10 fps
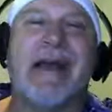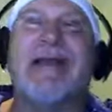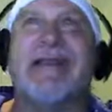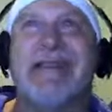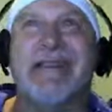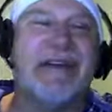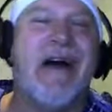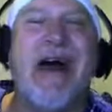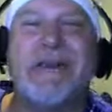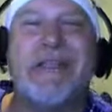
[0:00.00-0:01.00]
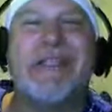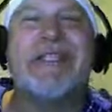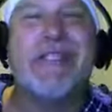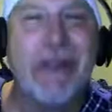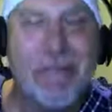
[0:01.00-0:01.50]
that is? Do you know how
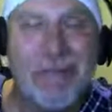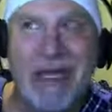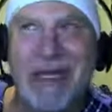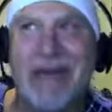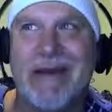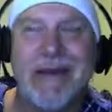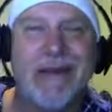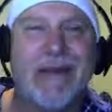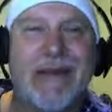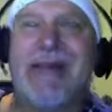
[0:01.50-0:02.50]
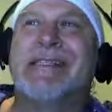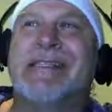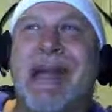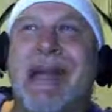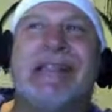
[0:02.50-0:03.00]
stupid that is?
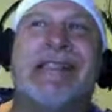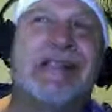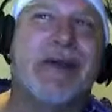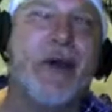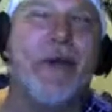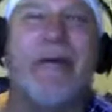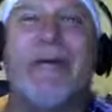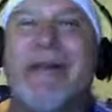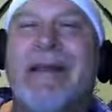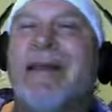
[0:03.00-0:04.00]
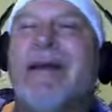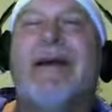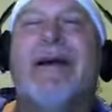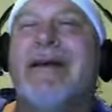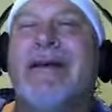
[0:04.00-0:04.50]
That is a total
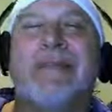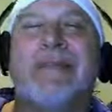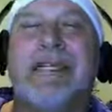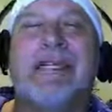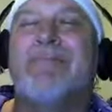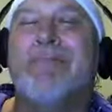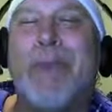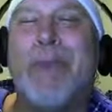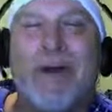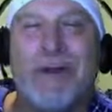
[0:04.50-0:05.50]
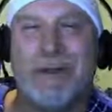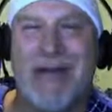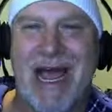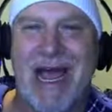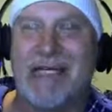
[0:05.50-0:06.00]
just
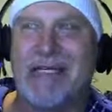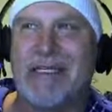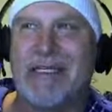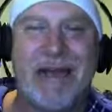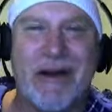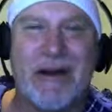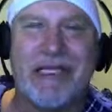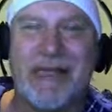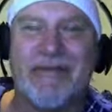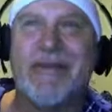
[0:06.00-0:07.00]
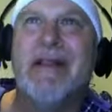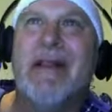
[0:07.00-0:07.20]
balderdash narrative.